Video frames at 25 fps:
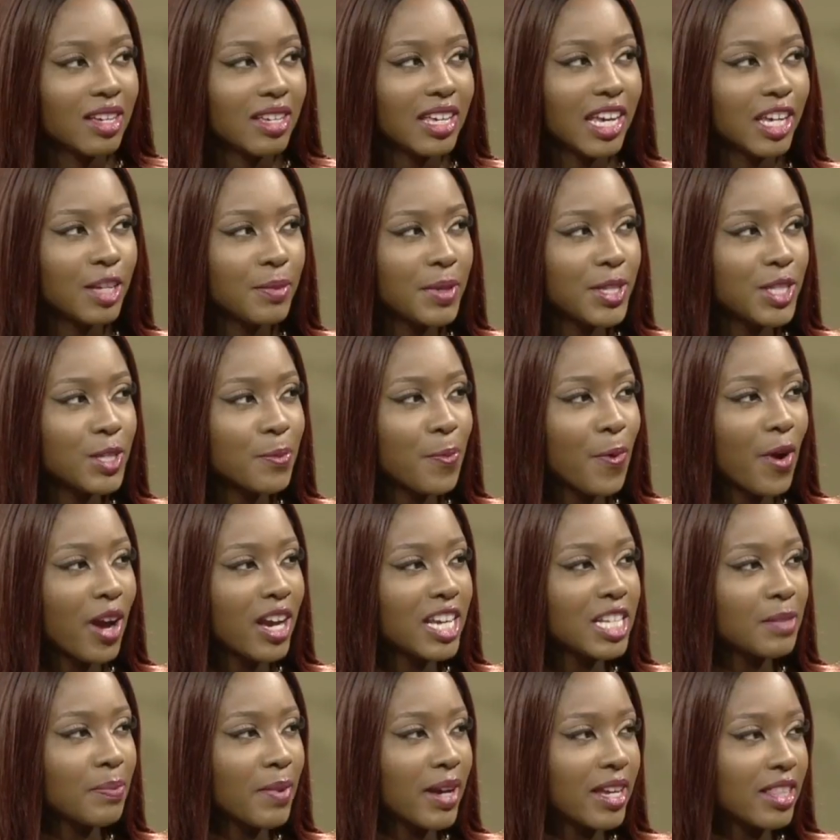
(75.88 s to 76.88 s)
Yeah, you'd be
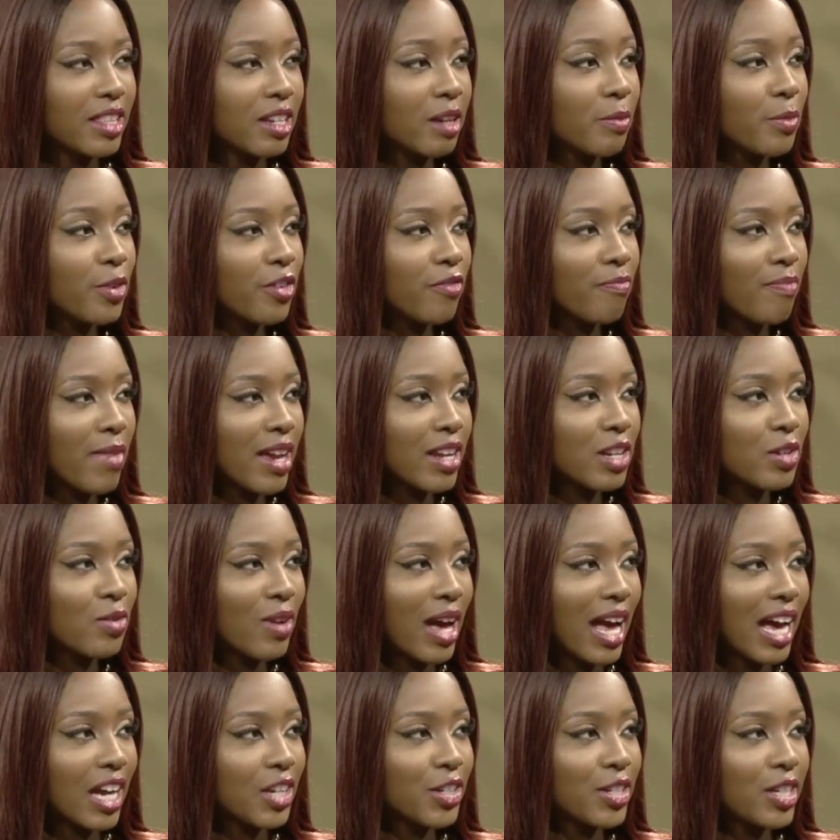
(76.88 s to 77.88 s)
surprised by the number of men
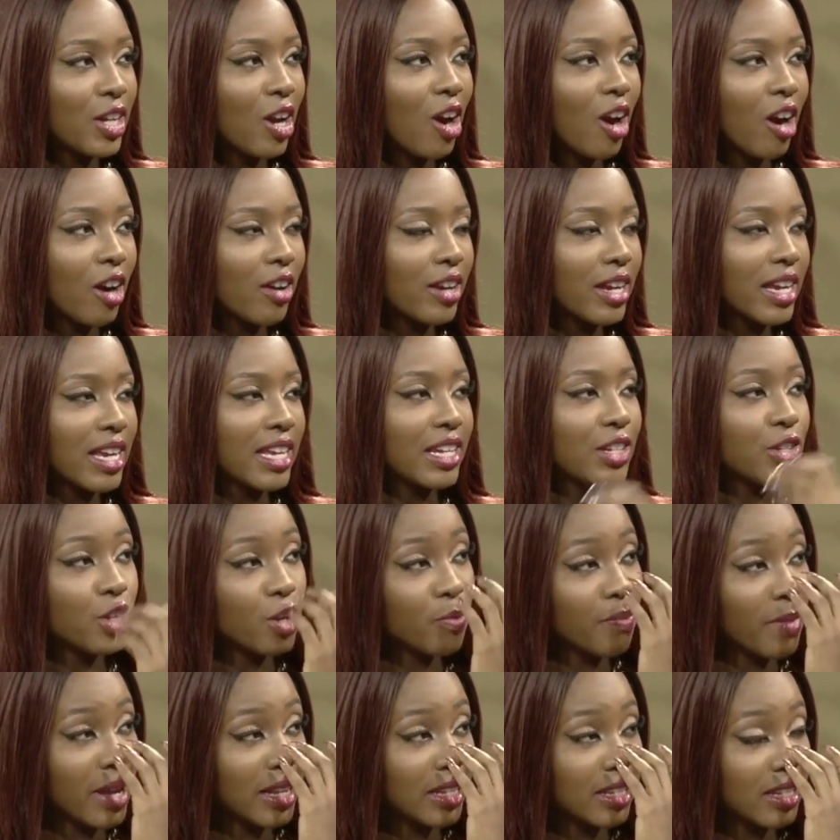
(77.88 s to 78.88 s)
who actually are in
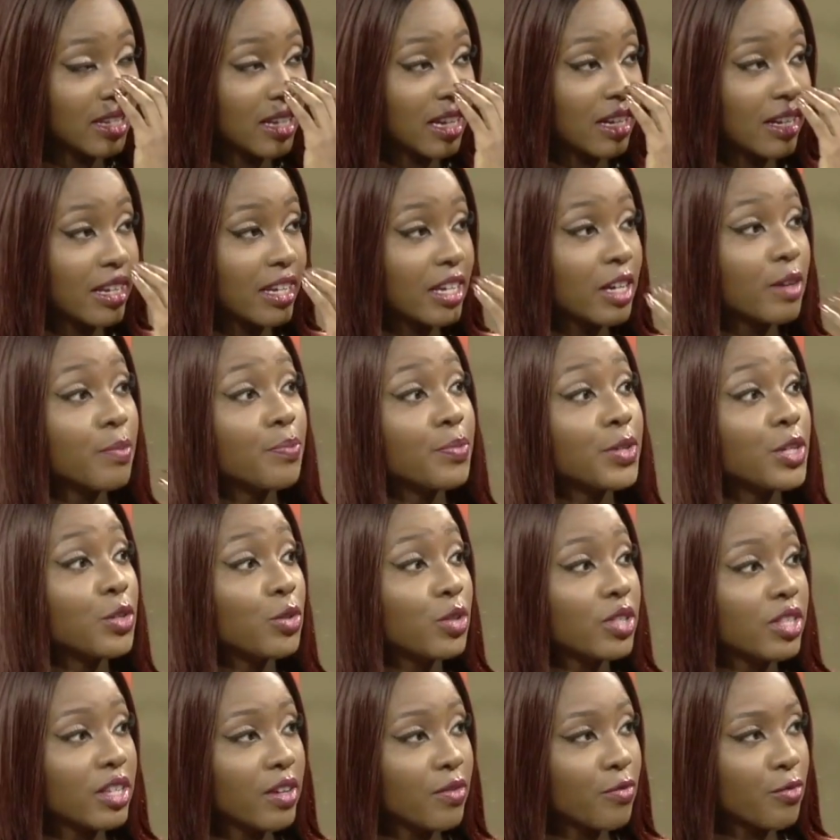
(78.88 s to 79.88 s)
domestically
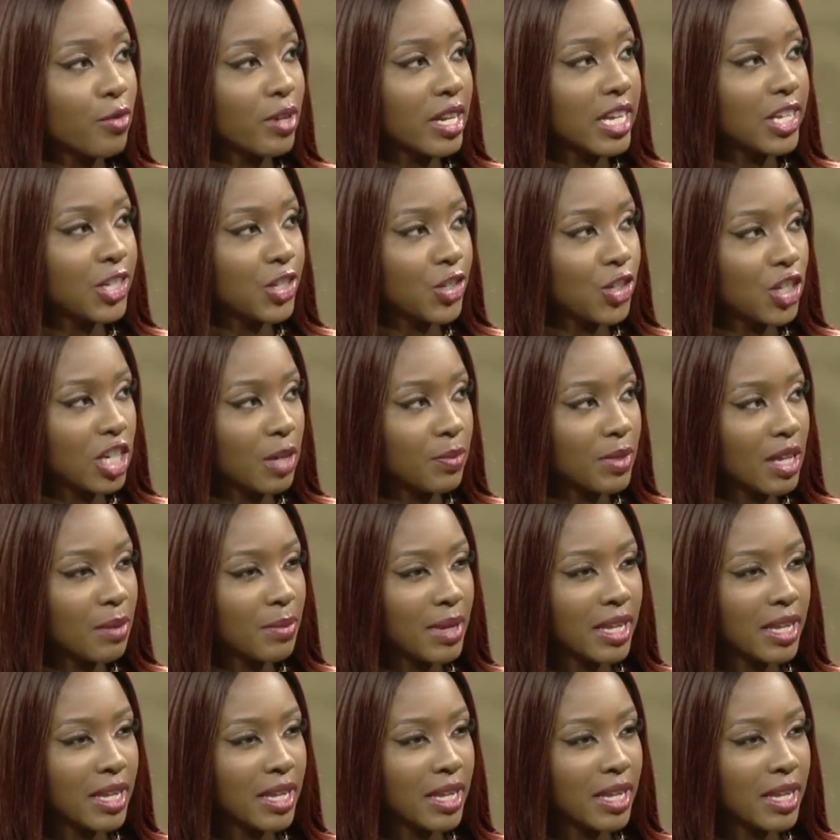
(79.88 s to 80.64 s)
abusive relationships.